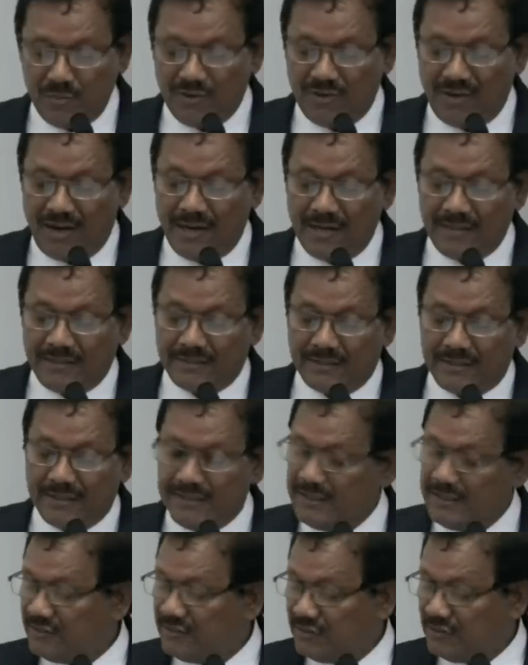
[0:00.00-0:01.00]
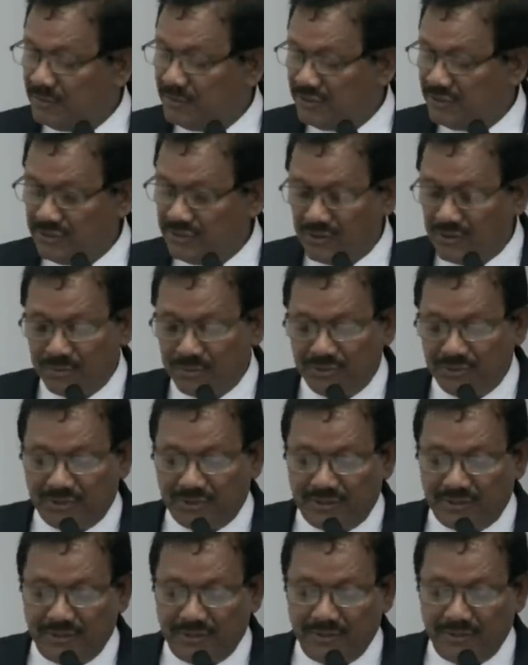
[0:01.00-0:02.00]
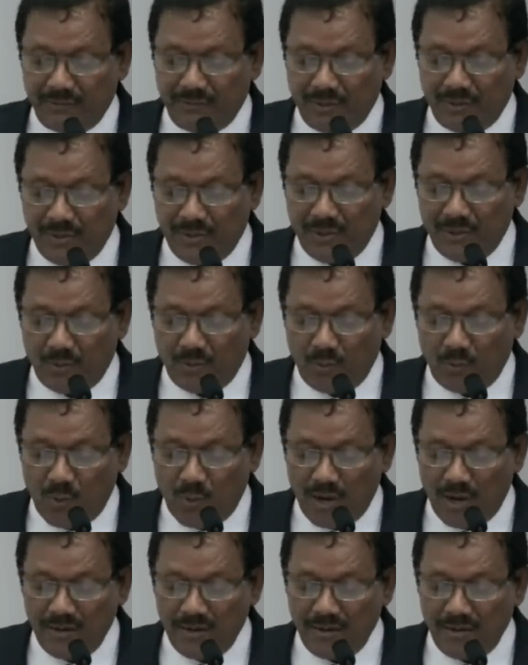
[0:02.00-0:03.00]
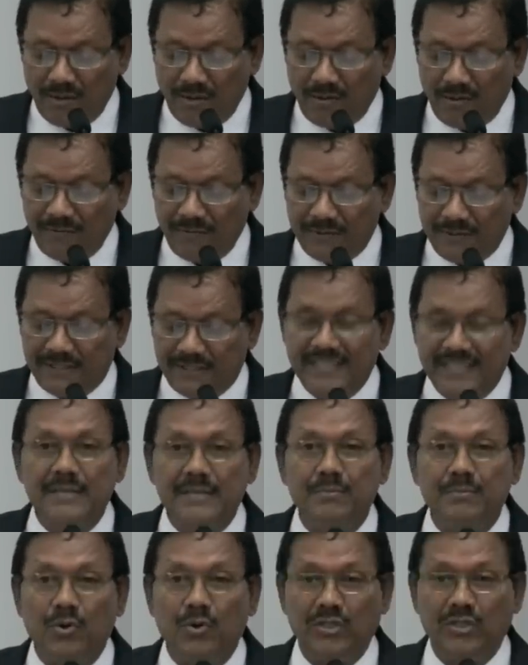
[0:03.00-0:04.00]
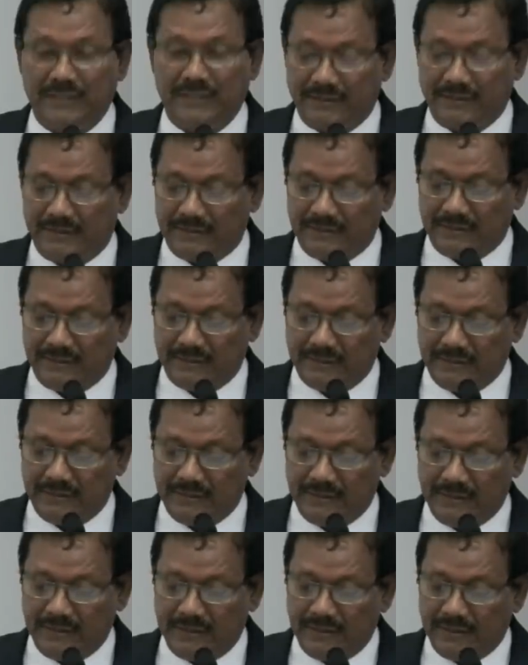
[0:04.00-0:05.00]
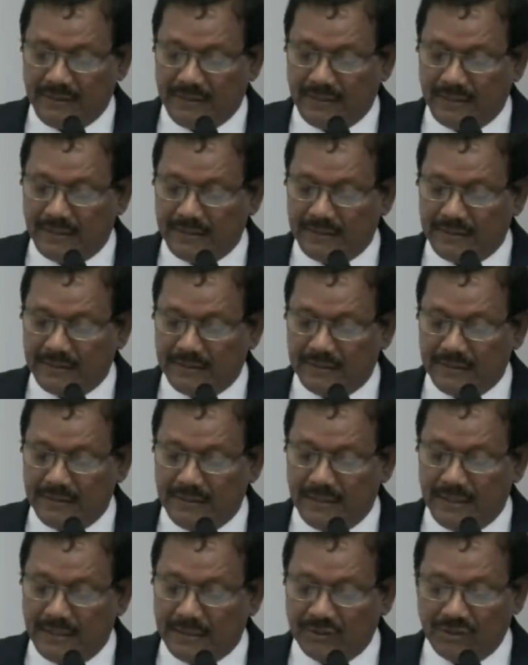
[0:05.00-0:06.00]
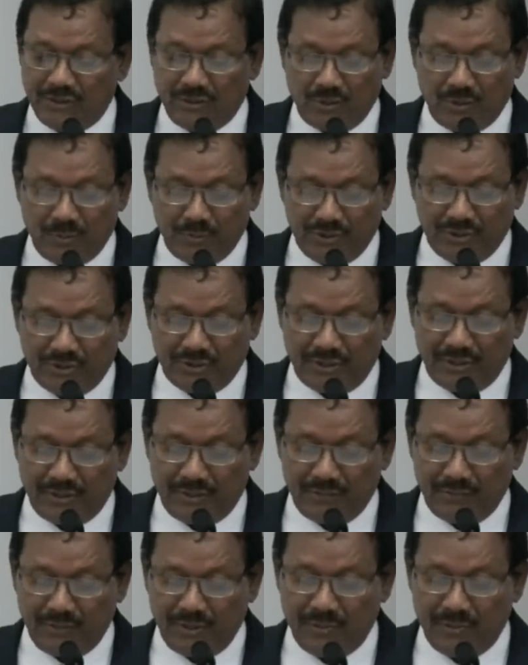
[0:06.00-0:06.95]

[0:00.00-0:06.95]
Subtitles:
The Human Rights and Anti-Discrimination Commission will be one of the key bodies that the Electoral Commission